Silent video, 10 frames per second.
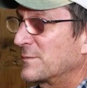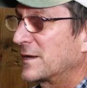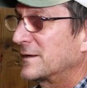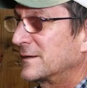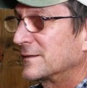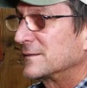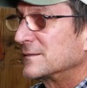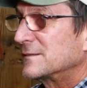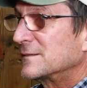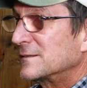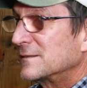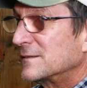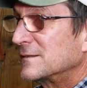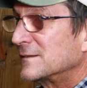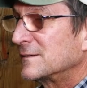from yeah, yeah, it detracts from that
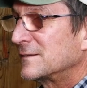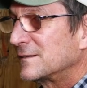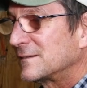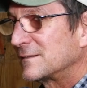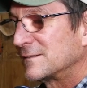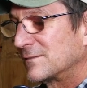for sure.